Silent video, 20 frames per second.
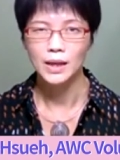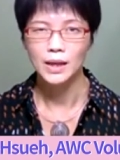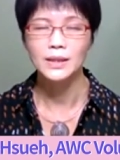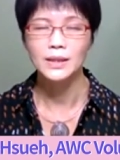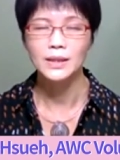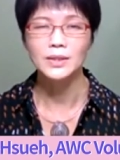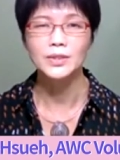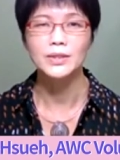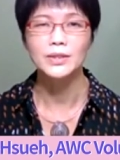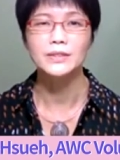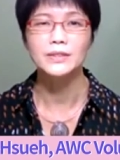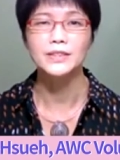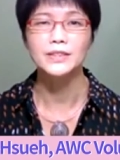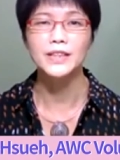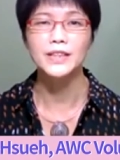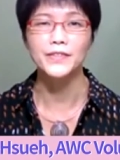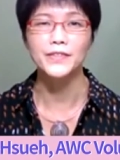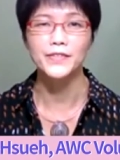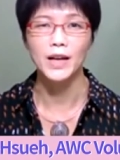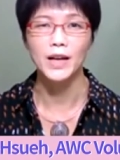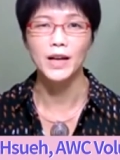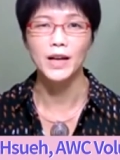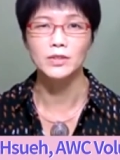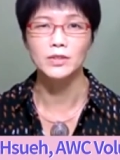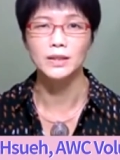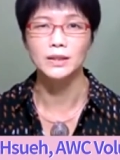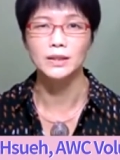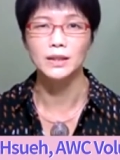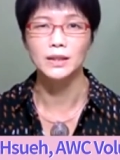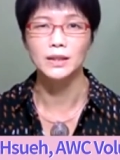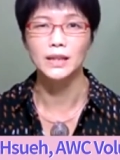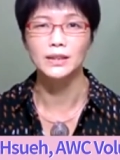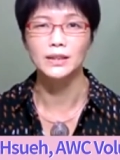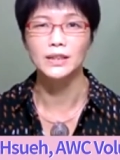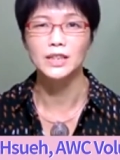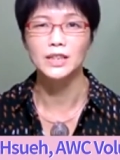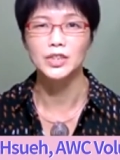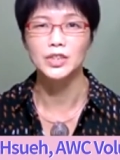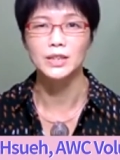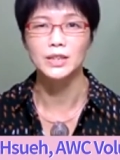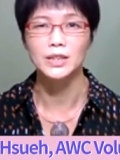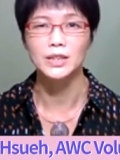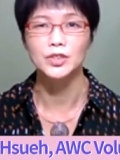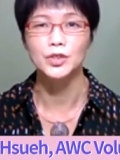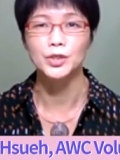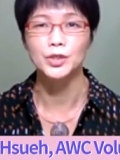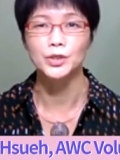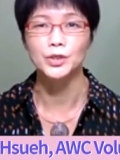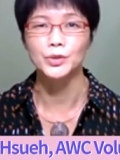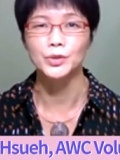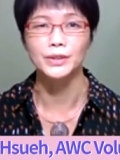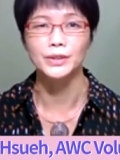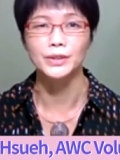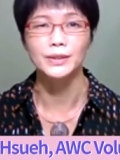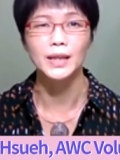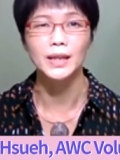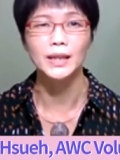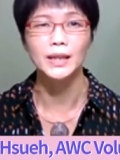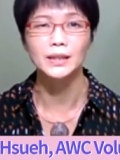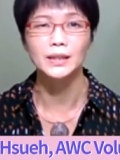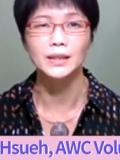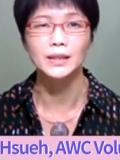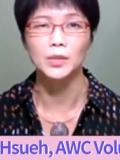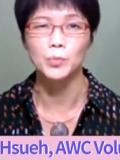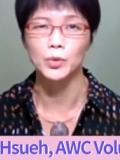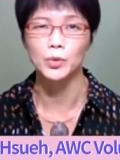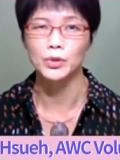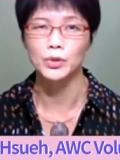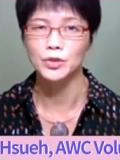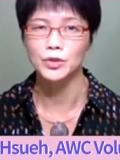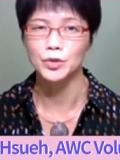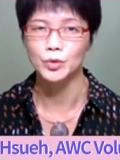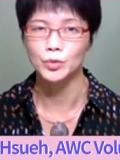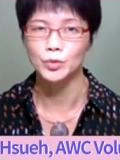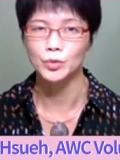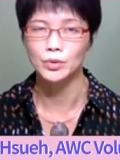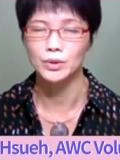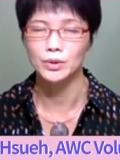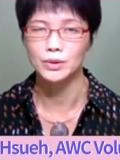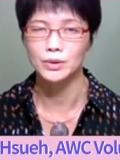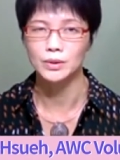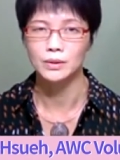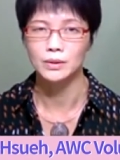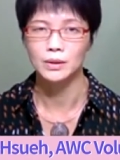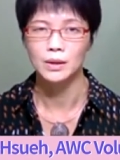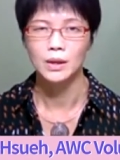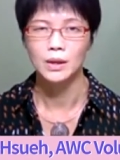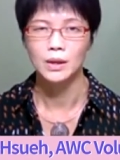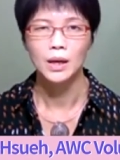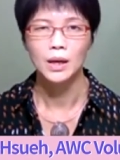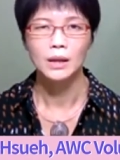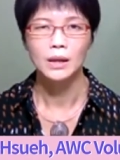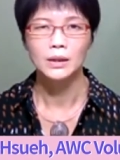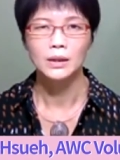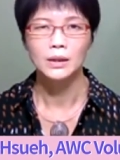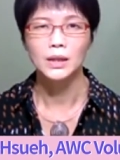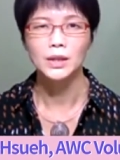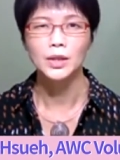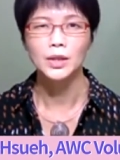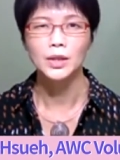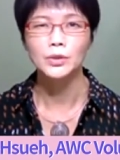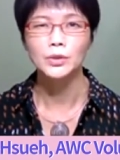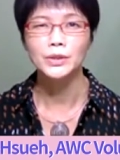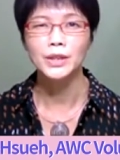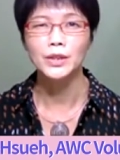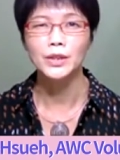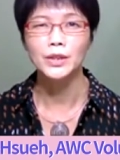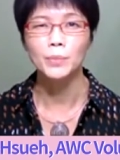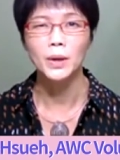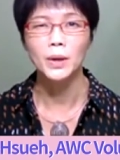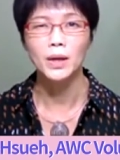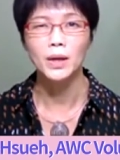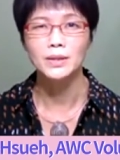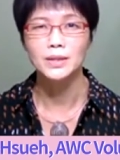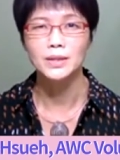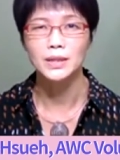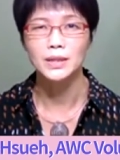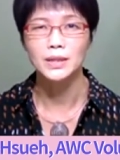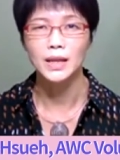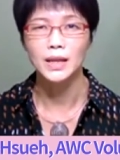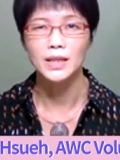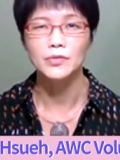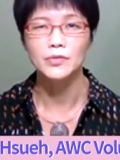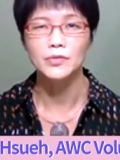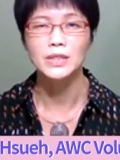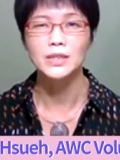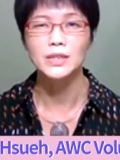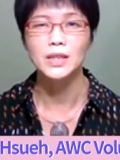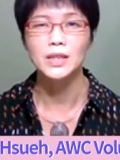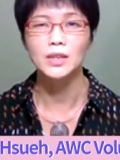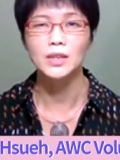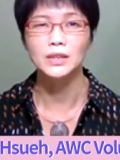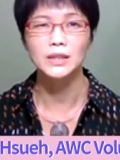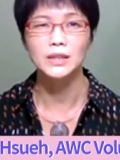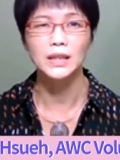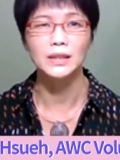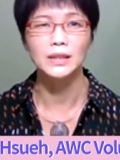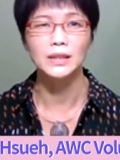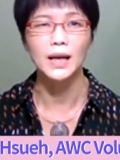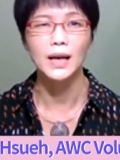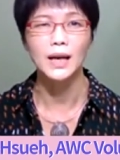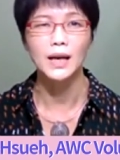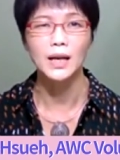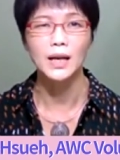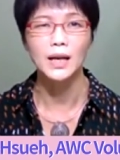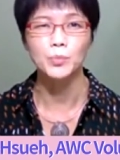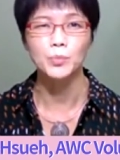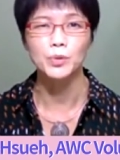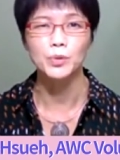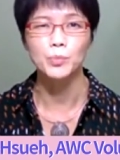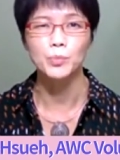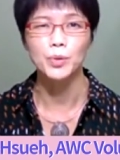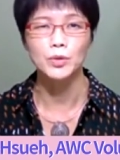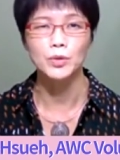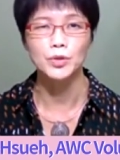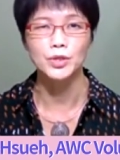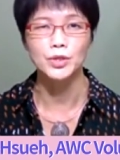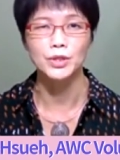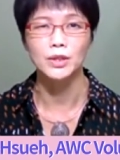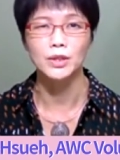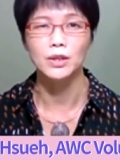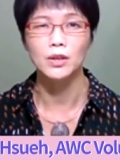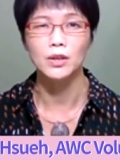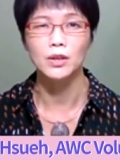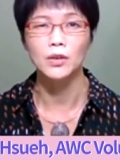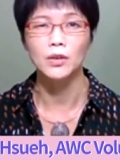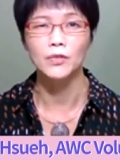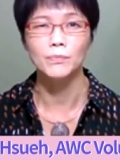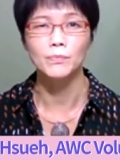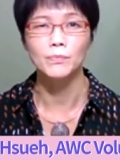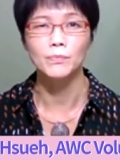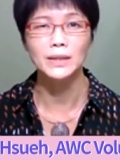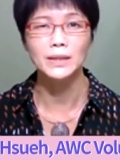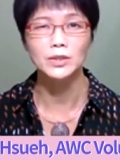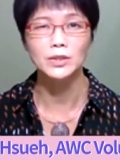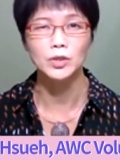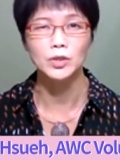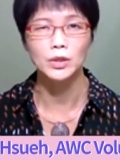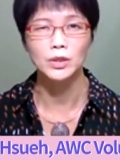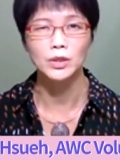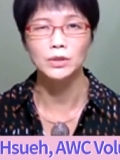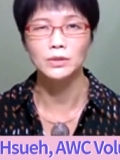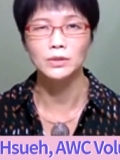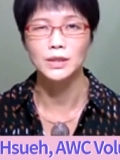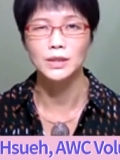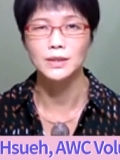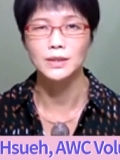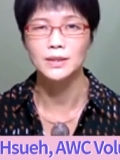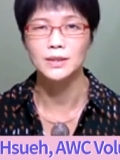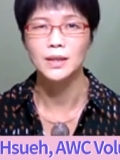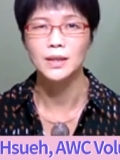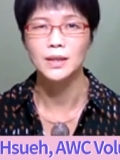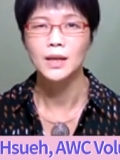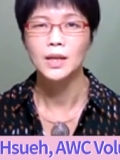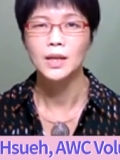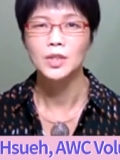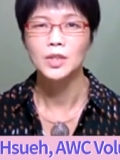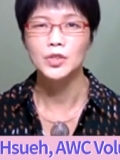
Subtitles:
At least 6,000 Indigenous children died in the boarding schools. The colonial policy has resulted in a high proportion of mental illness,